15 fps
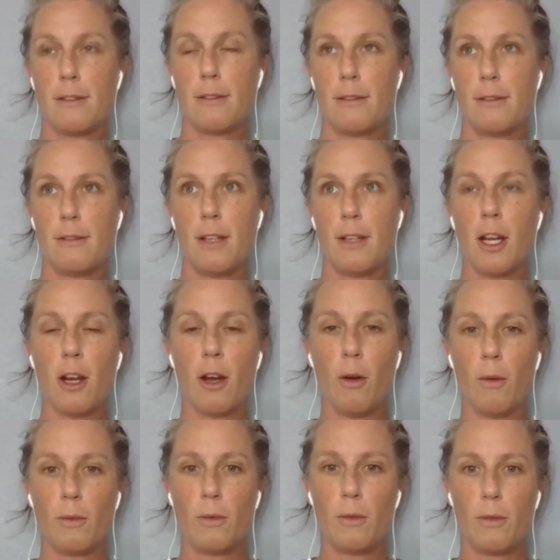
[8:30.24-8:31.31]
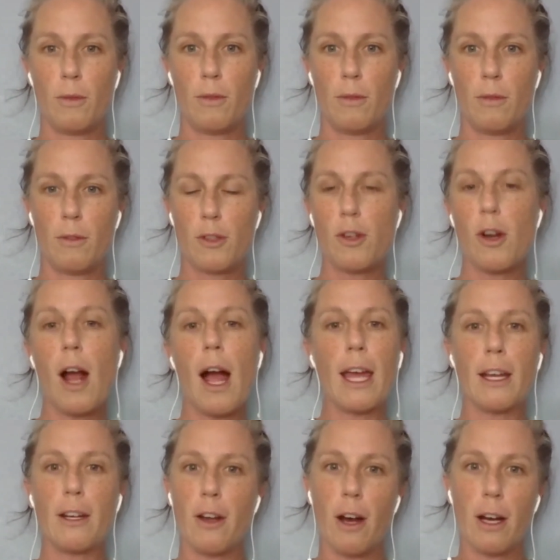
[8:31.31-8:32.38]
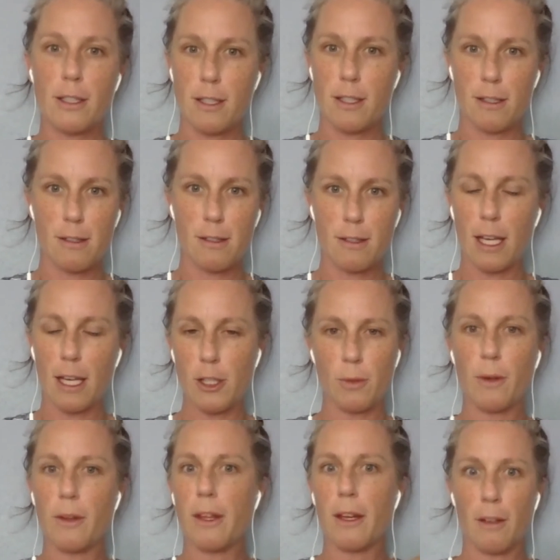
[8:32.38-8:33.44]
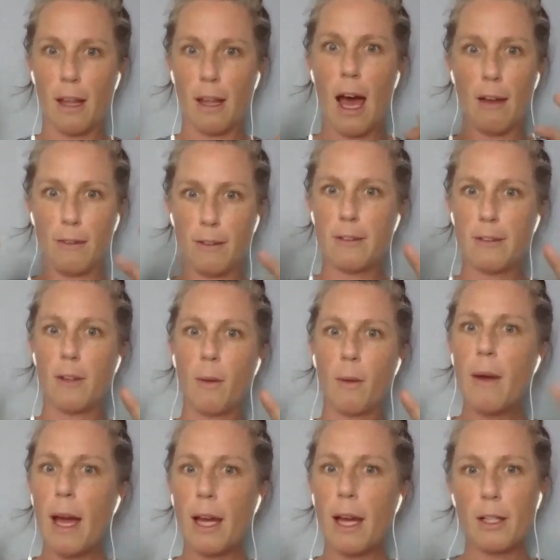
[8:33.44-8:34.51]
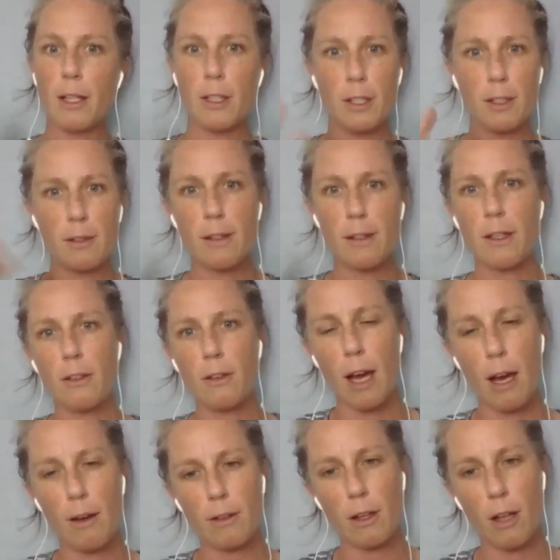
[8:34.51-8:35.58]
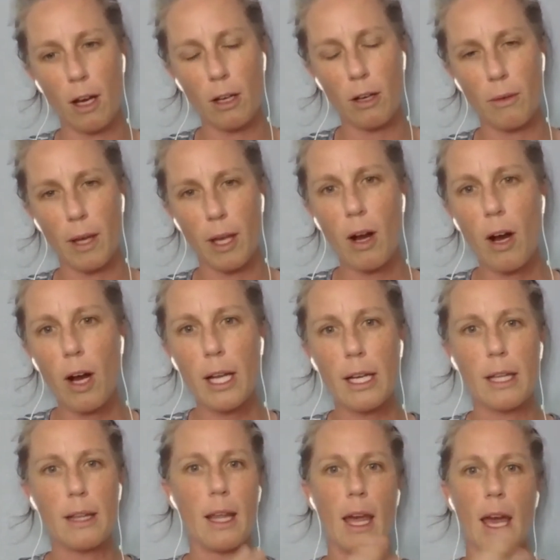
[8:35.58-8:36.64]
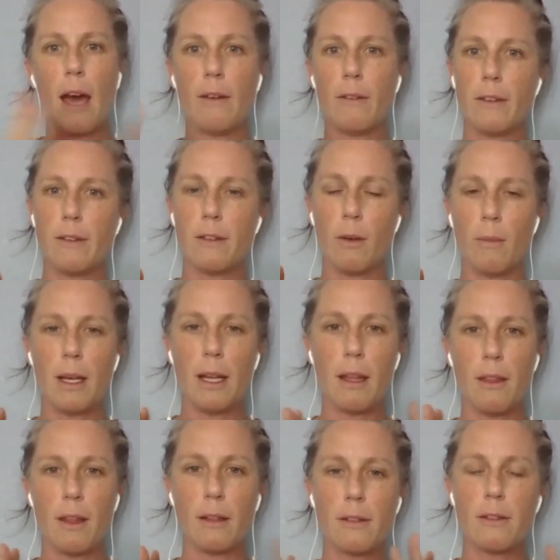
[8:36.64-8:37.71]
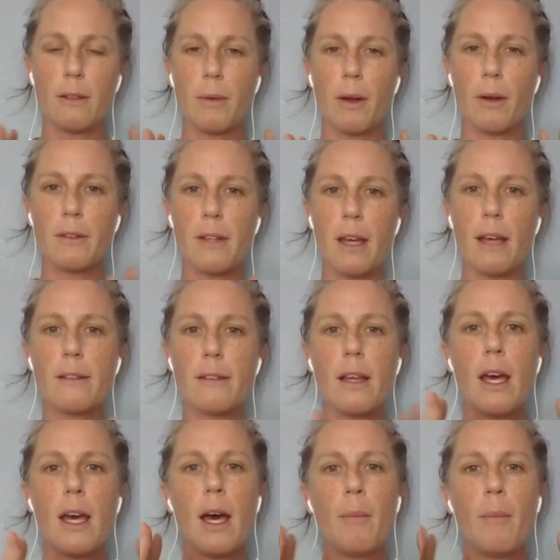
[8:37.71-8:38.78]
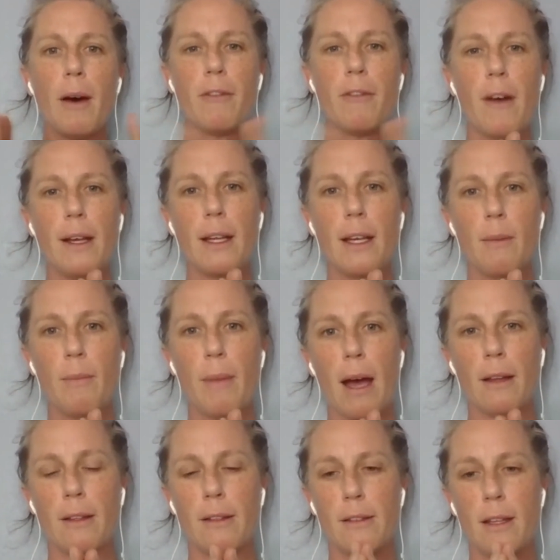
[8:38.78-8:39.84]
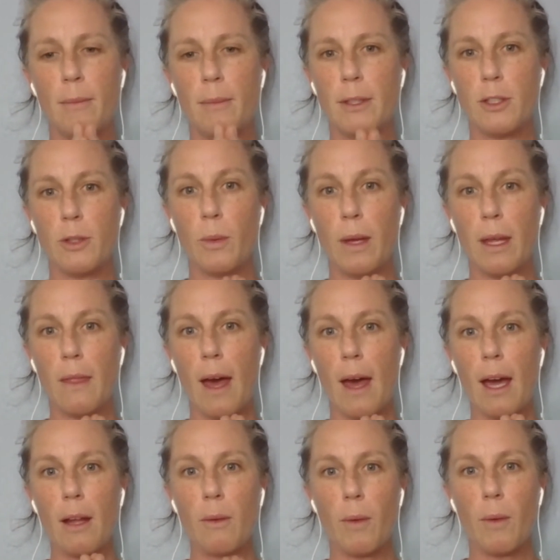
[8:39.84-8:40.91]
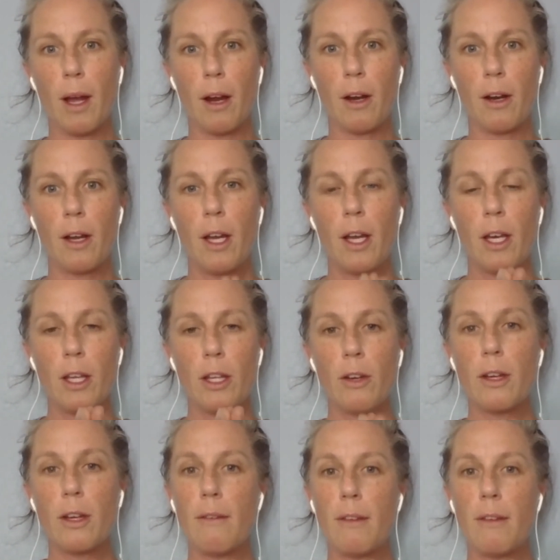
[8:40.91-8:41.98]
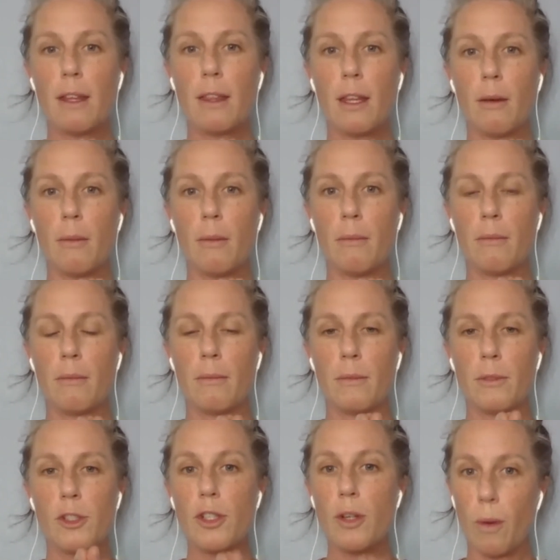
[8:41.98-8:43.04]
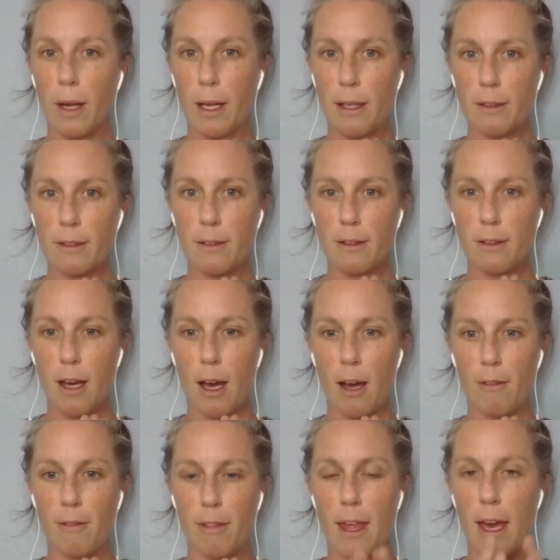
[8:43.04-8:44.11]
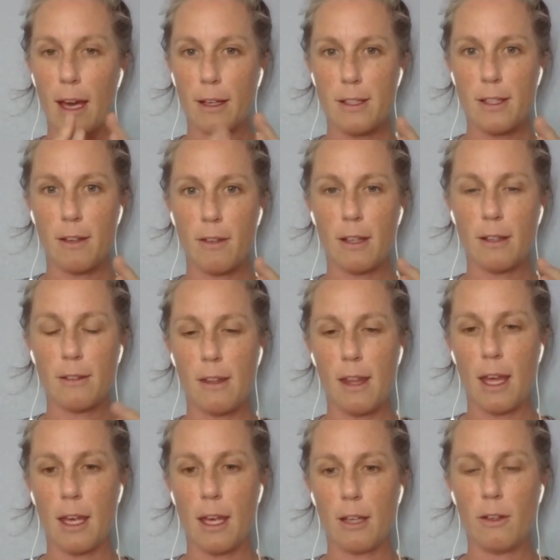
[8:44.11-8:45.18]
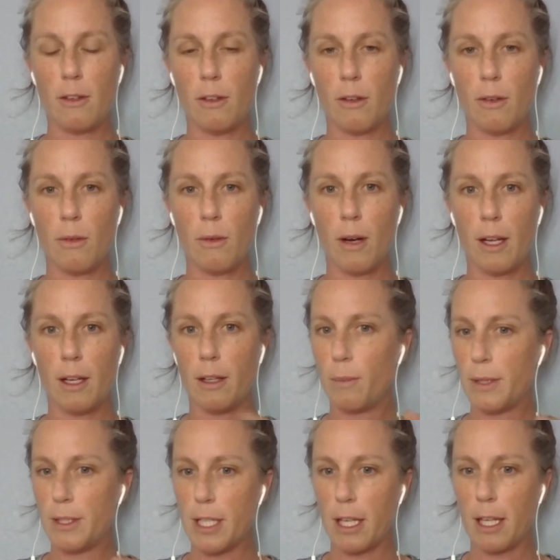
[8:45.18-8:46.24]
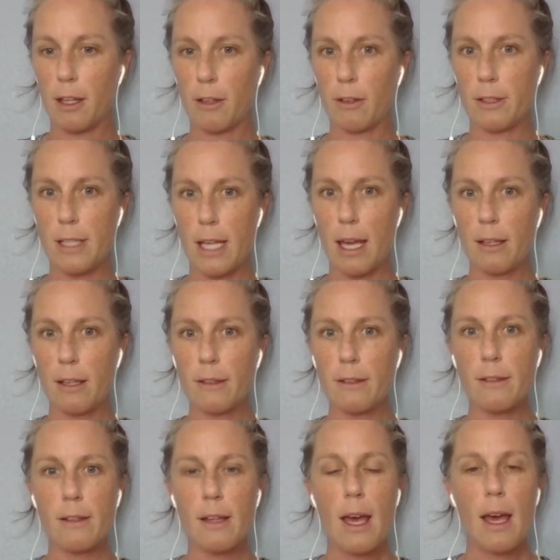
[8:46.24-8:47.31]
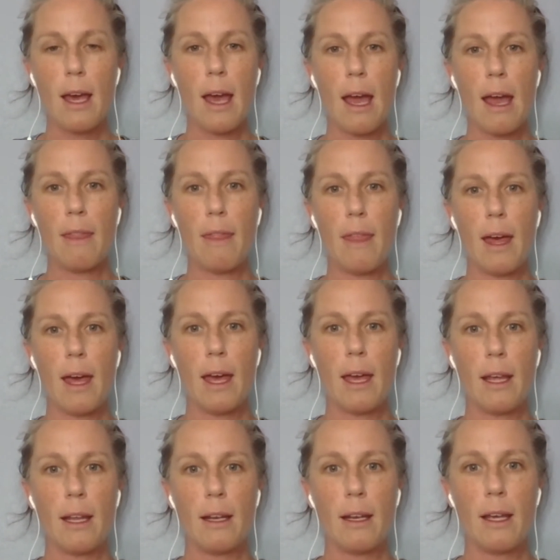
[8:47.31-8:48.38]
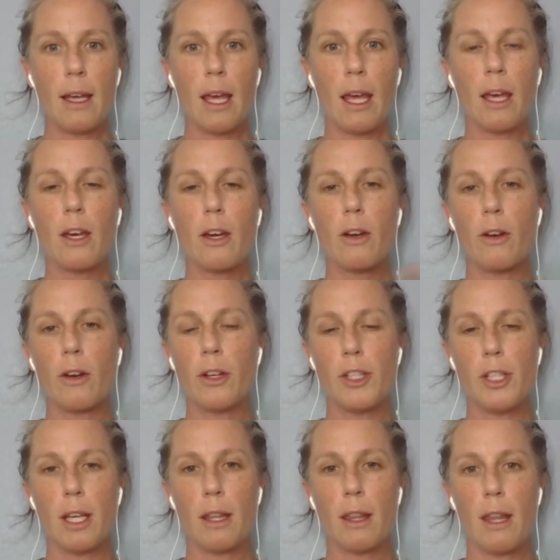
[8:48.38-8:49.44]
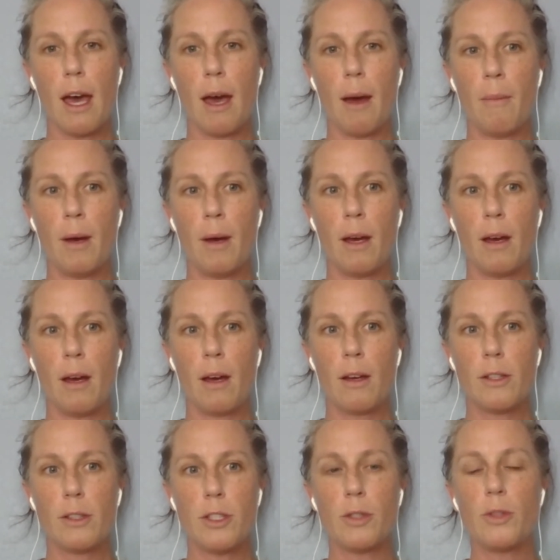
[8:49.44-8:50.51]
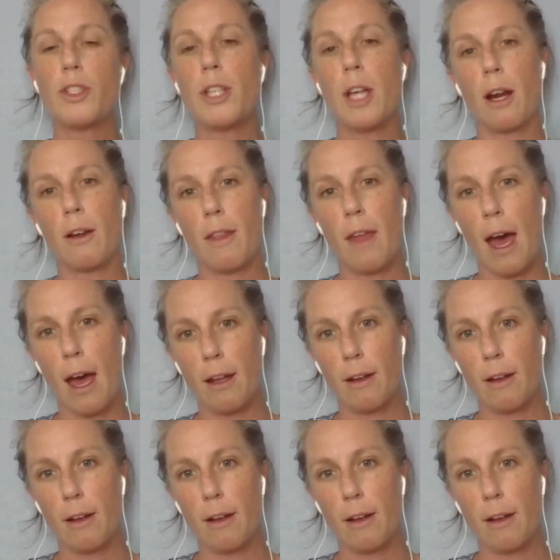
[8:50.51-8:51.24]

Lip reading: you know trying not to schedule their lives so much, because they do have a lot going on and they have so many things to process, but finding a balance in between that, where you're giving them choice of the activities they can do on particular days, and then encouraging them to share that